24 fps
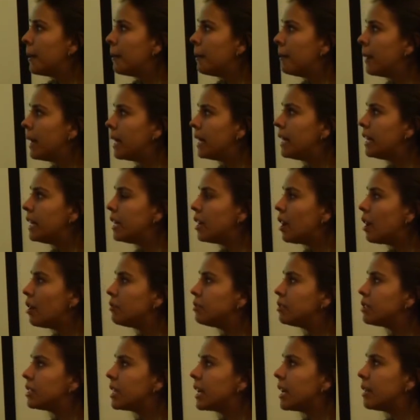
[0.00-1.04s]
Many
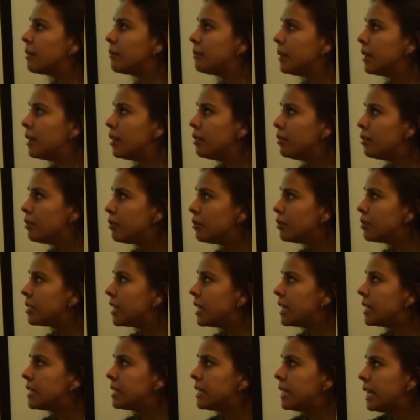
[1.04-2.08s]
nouns can be used
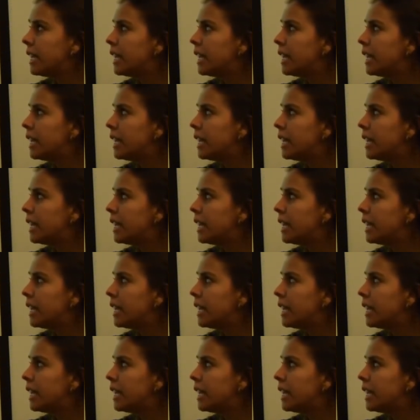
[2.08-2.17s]
as